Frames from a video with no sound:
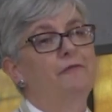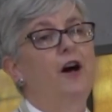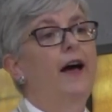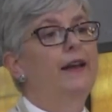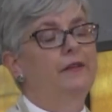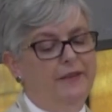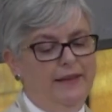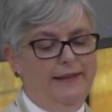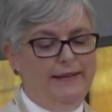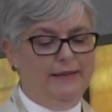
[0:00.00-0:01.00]
a vine of
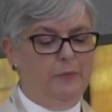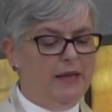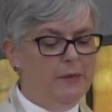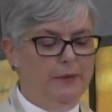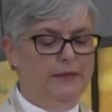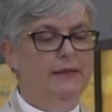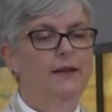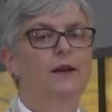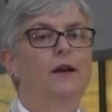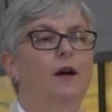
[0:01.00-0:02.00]
connected
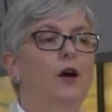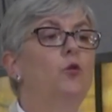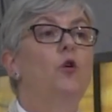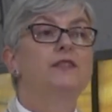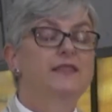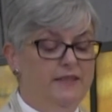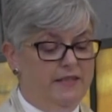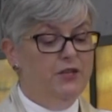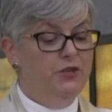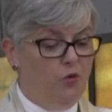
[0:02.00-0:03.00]
people across the
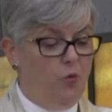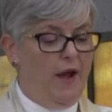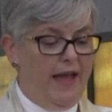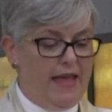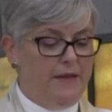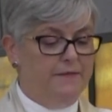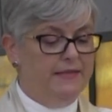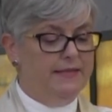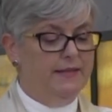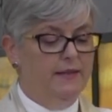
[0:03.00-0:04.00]
digital
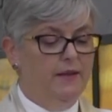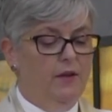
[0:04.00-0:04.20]
waves?